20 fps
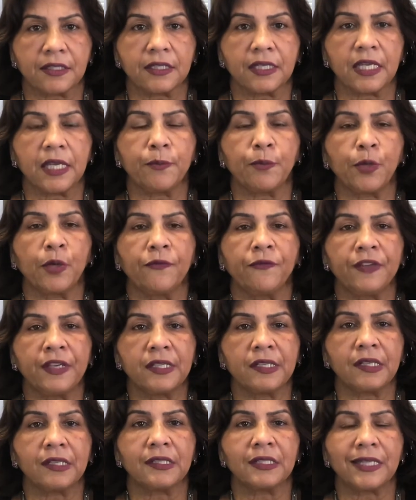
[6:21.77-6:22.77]
Keep your
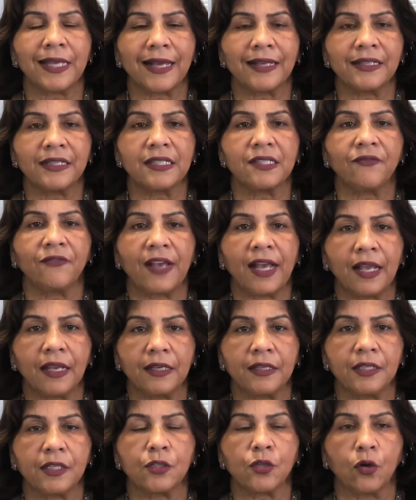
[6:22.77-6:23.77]
visa status
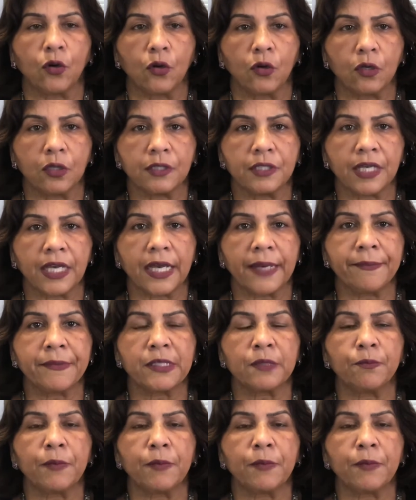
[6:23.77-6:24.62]
valid at all times.